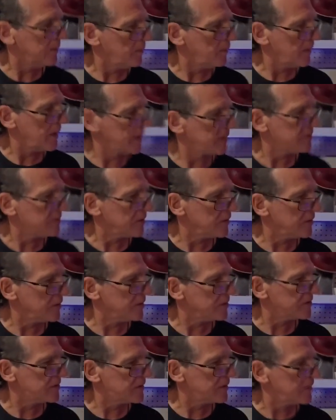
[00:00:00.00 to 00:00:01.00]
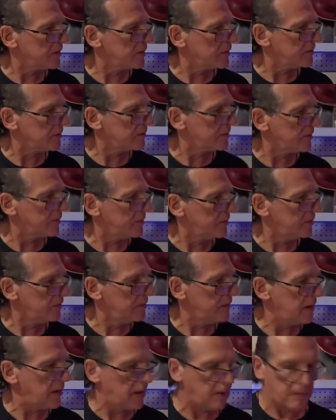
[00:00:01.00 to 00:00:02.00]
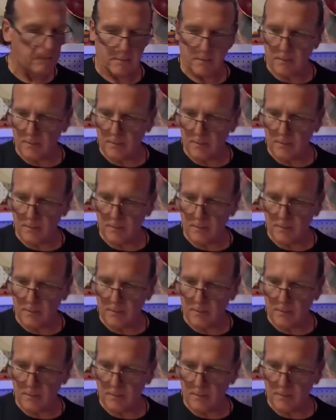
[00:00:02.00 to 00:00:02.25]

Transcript: Make sure you're still in tune. Yep.